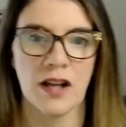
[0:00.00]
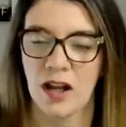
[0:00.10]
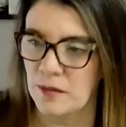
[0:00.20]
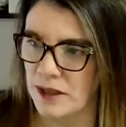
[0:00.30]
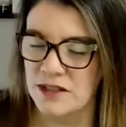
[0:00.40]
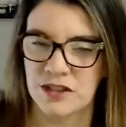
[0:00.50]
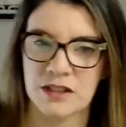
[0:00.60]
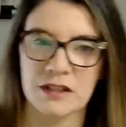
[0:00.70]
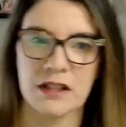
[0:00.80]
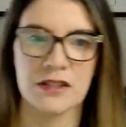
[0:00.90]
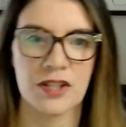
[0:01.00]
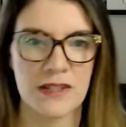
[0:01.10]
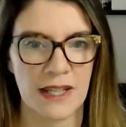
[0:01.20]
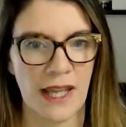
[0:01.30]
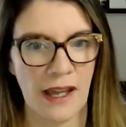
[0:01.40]
Automation,
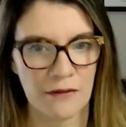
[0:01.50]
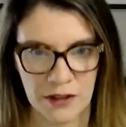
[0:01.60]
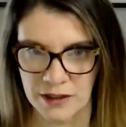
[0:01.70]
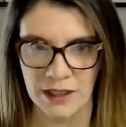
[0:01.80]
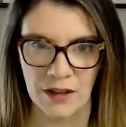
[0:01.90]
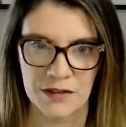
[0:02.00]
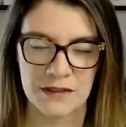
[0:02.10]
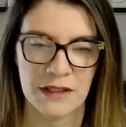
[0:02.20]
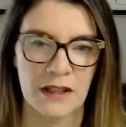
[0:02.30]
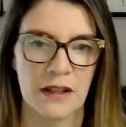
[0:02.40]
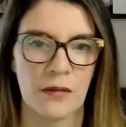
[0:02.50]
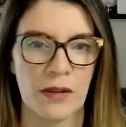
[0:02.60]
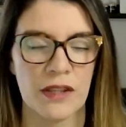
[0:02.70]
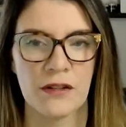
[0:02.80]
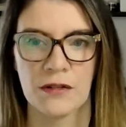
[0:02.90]
just like everything else
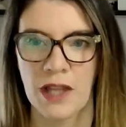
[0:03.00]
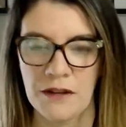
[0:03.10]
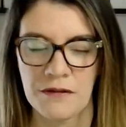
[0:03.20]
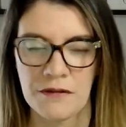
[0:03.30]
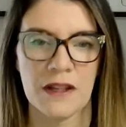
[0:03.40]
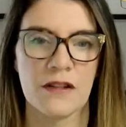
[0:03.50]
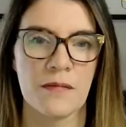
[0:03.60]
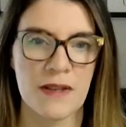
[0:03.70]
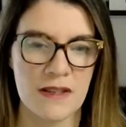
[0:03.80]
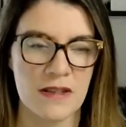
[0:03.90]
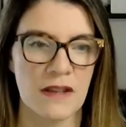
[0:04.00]
within your life and your business,